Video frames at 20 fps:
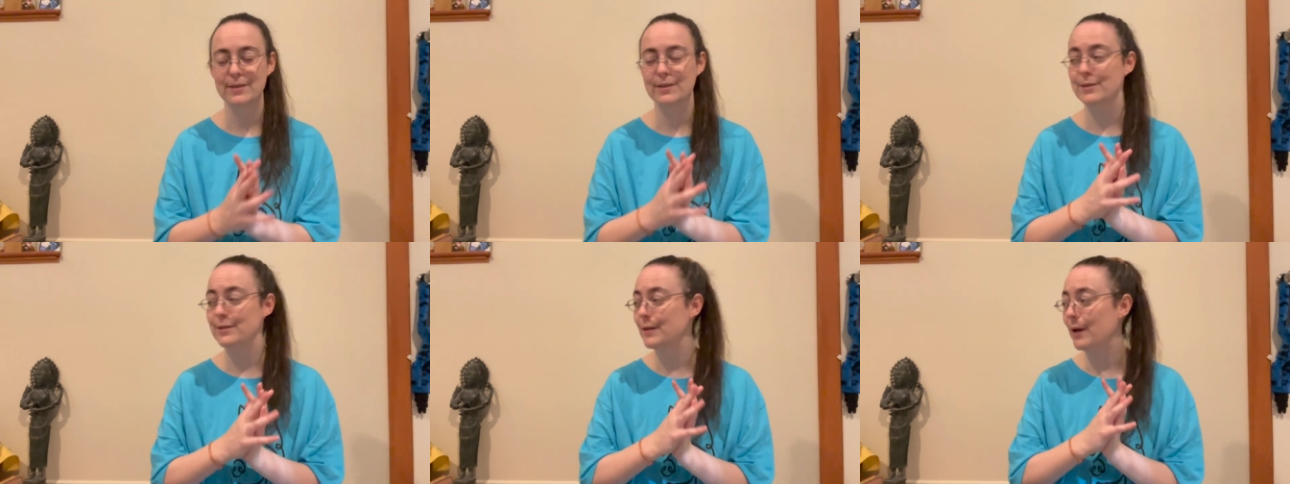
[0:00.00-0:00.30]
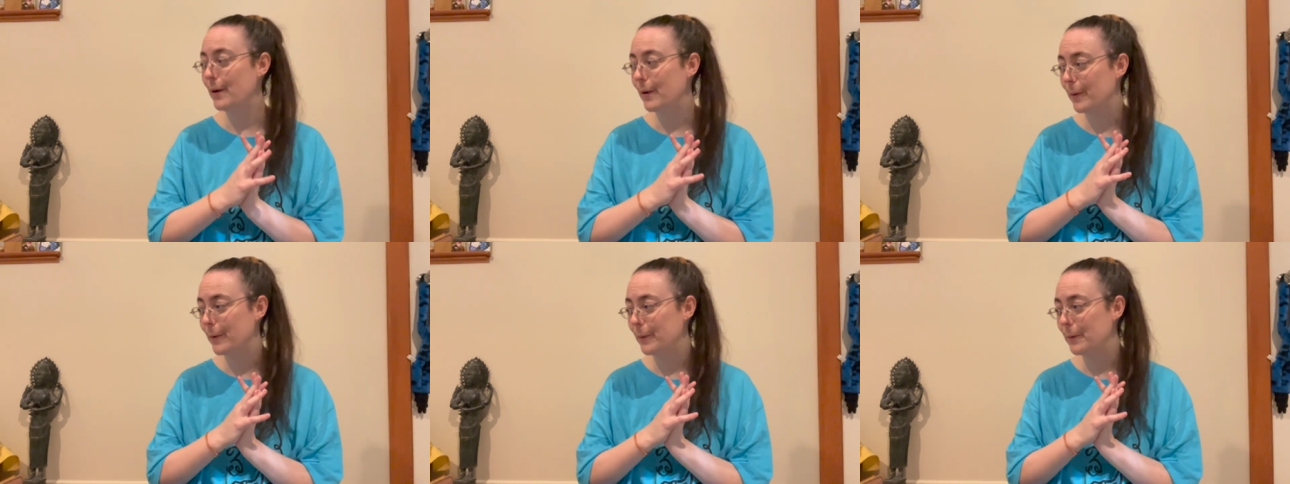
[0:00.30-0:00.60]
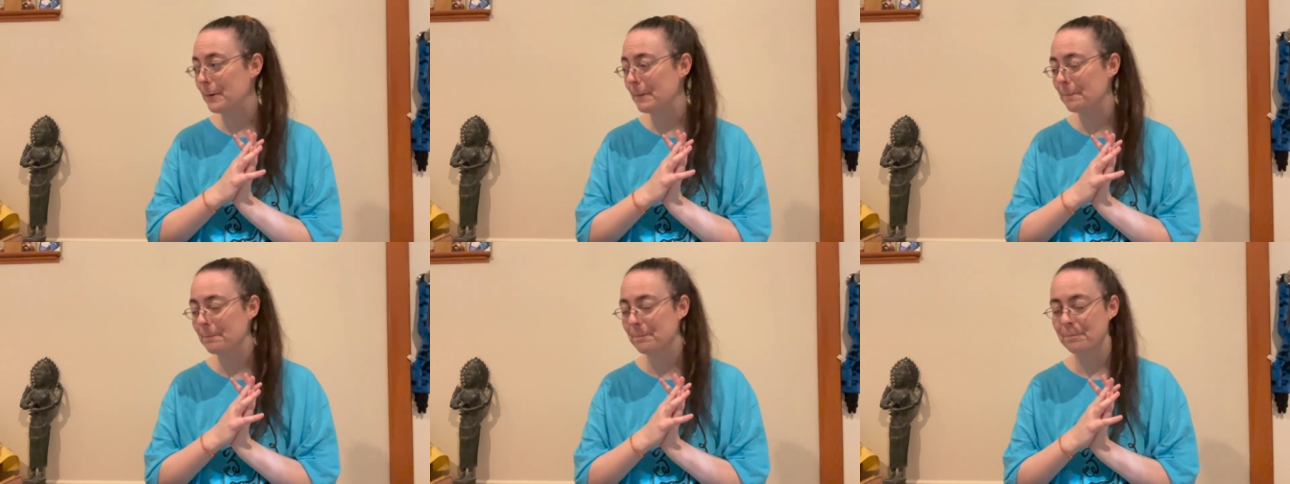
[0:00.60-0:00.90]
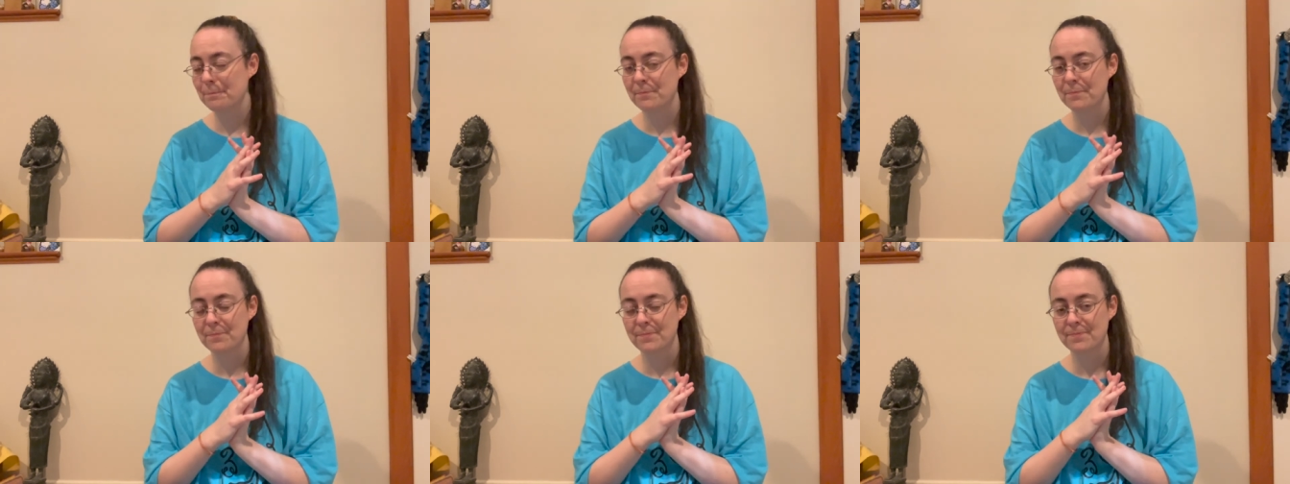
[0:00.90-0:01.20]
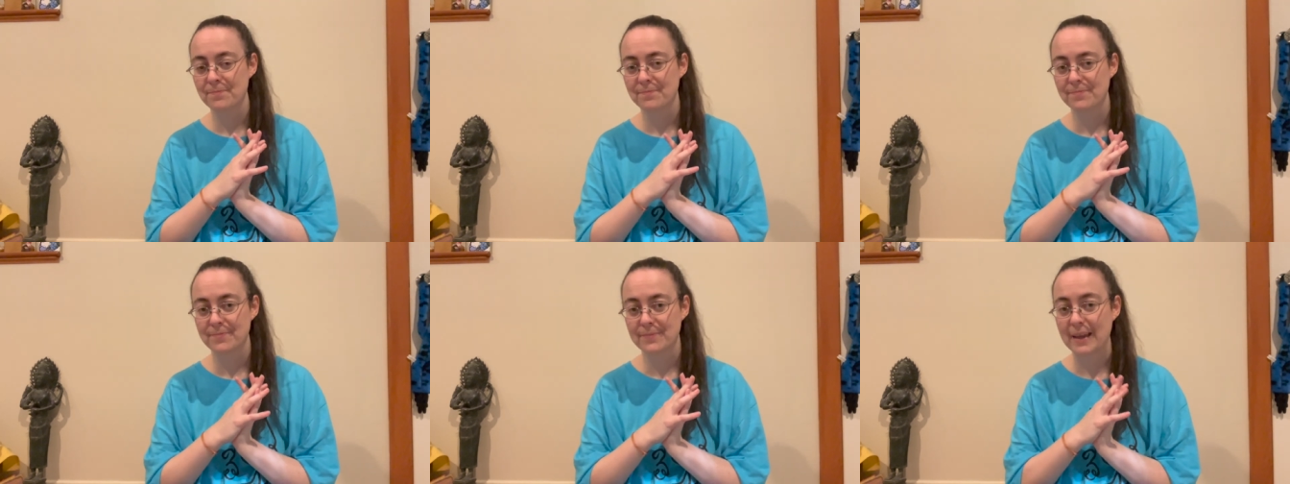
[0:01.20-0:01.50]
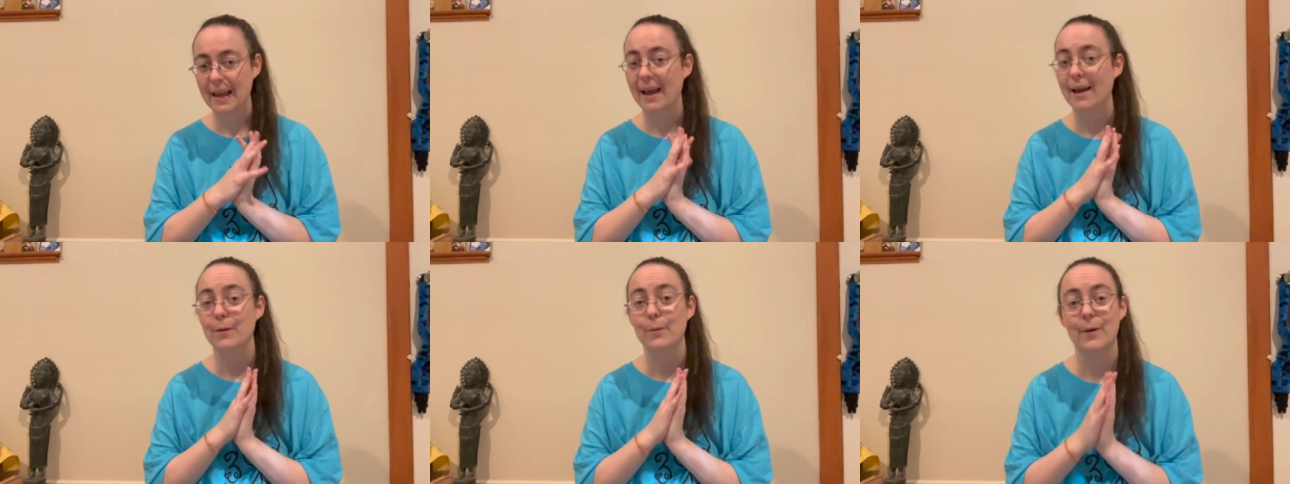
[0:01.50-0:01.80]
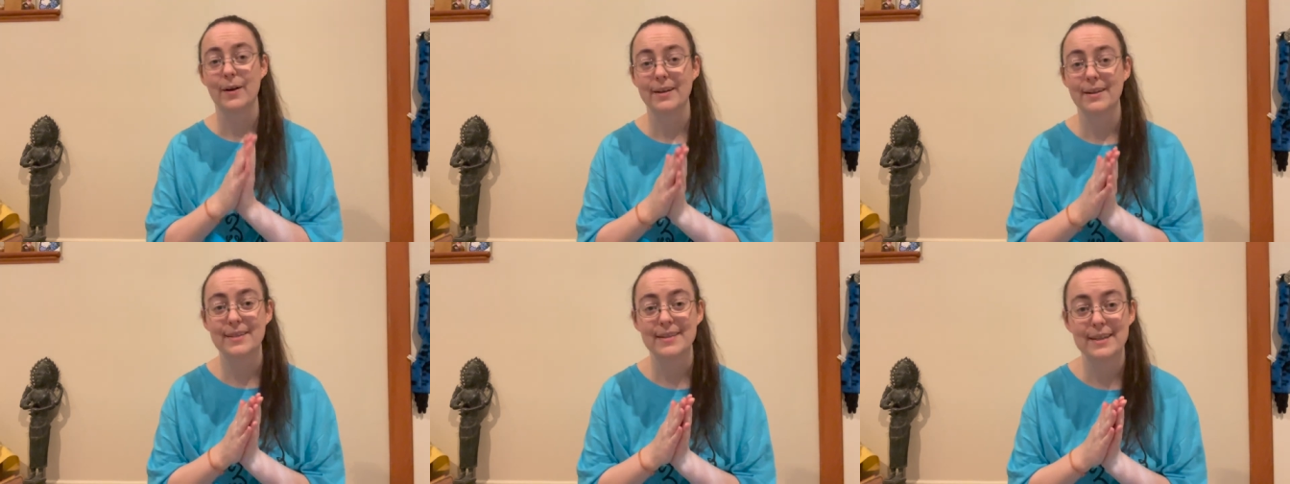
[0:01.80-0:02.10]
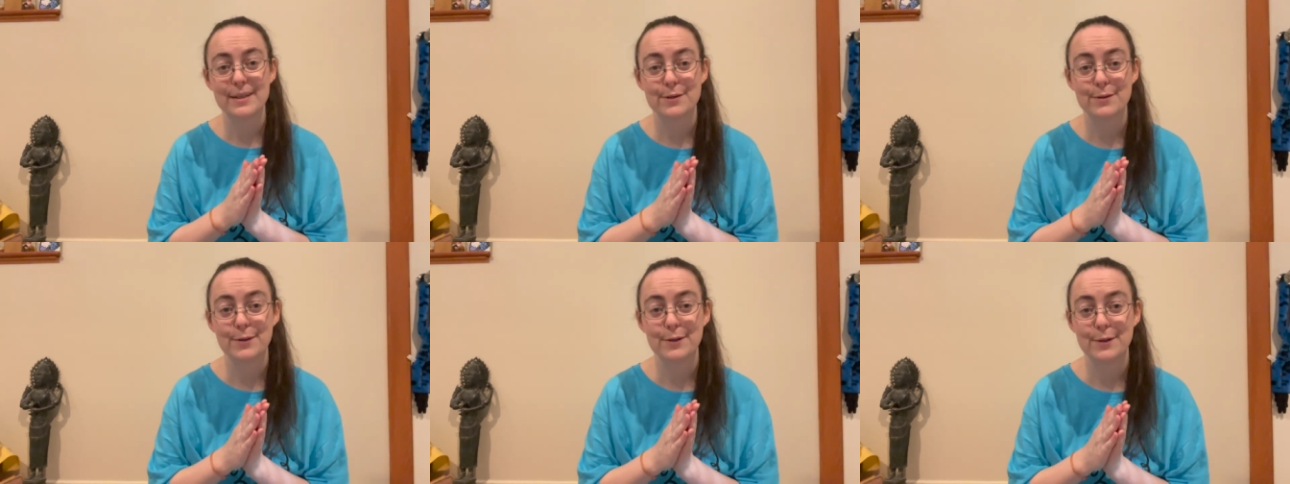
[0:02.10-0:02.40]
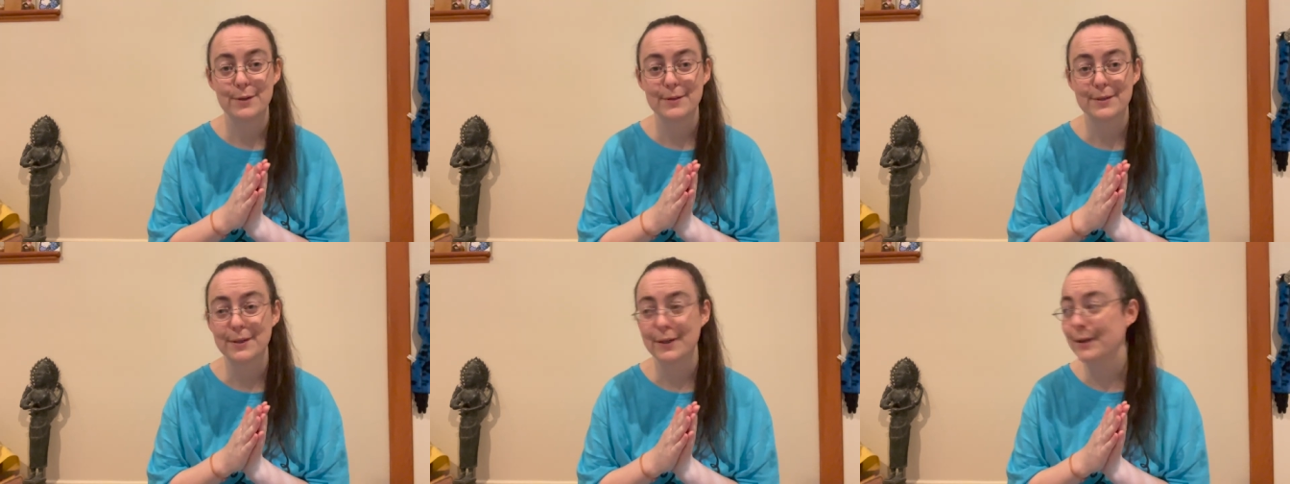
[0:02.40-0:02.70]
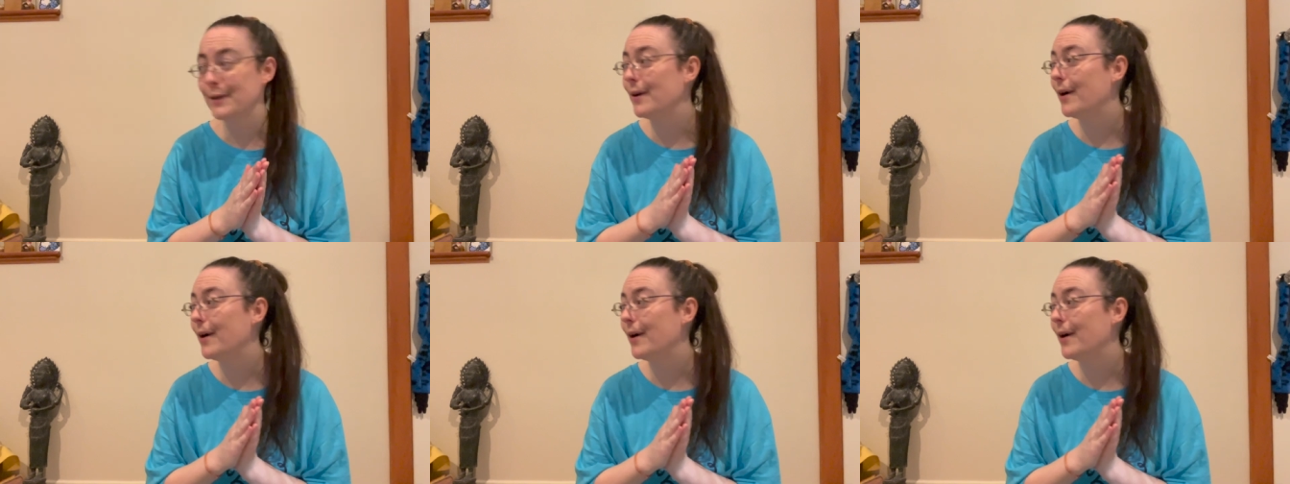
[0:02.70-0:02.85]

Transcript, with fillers: So I wanted to introduce her